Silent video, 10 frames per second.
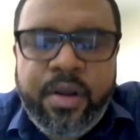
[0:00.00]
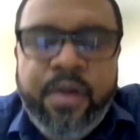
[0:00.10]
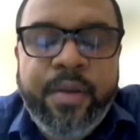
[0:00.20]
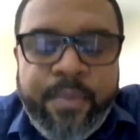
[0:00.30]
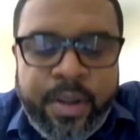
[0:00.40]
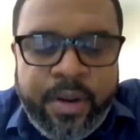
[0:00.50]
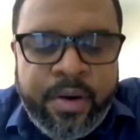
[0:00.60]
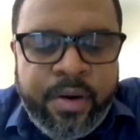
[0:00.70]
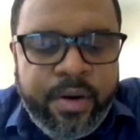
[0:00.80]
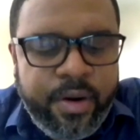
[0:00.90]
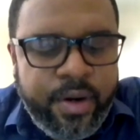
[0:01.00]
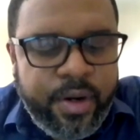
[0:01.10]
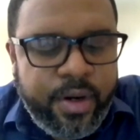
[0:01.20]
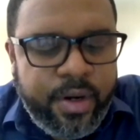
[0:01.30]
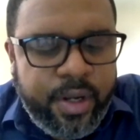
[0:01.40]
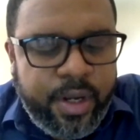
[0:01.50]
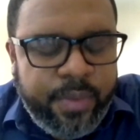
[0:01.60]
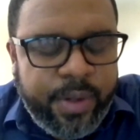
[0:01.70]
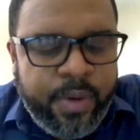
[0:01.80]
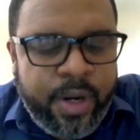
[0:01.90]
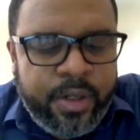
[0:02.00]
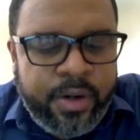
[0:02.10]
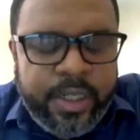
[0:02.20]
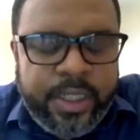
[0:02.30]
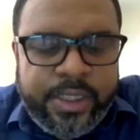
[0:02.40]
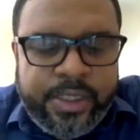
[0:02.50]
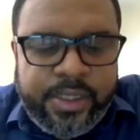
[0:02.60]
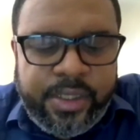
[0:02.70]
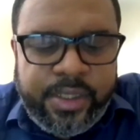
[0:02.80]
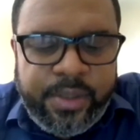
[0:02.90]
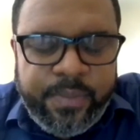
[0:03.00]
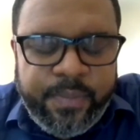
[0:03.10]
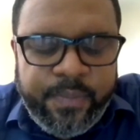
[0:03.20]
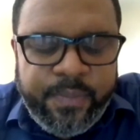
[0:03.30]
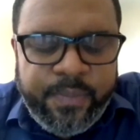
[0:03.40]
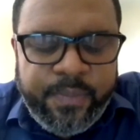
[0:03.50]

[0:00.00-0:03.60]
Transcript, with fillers: current mayor, Mayor Wagner and his team,